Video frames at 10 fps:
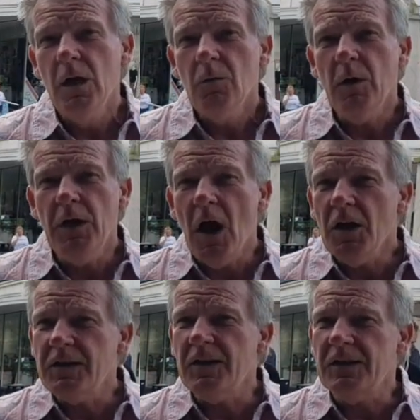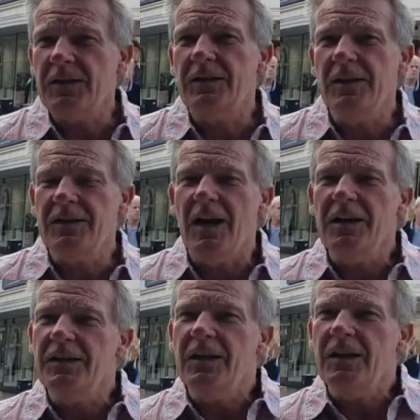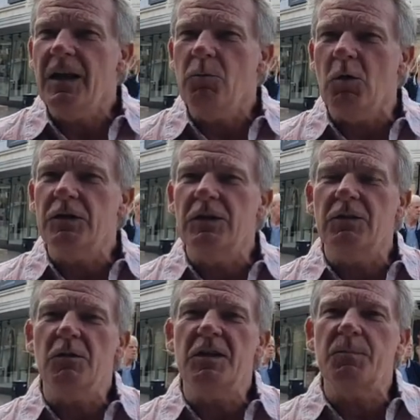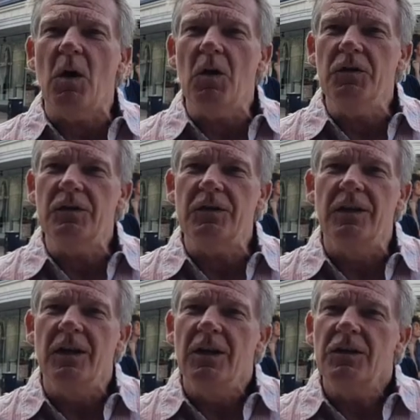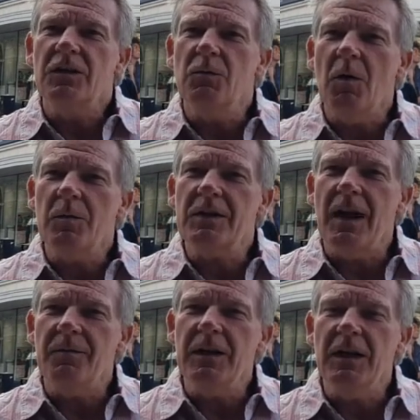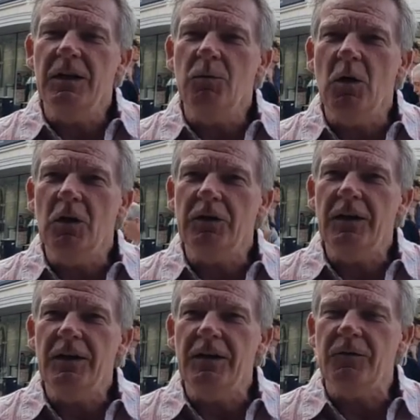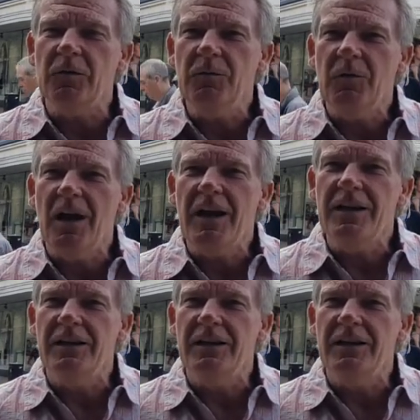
when artists decided that they wanted to respond to what was happening in the world in a different way.